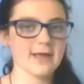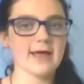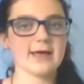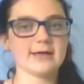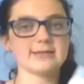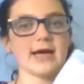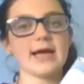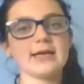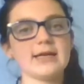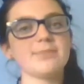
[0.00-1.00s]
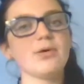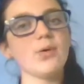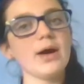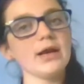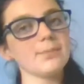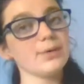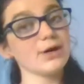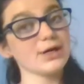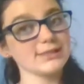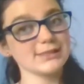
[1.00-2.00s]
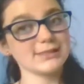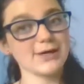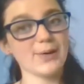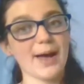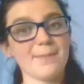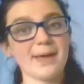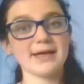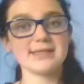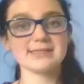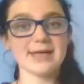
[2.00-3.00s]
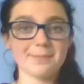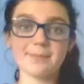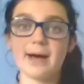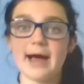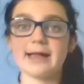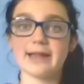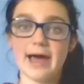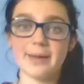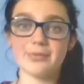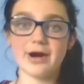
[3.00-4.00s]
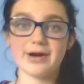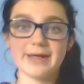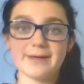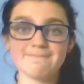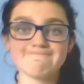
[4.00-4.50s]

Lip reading: And I need a poetic book, so I picked this up at my library.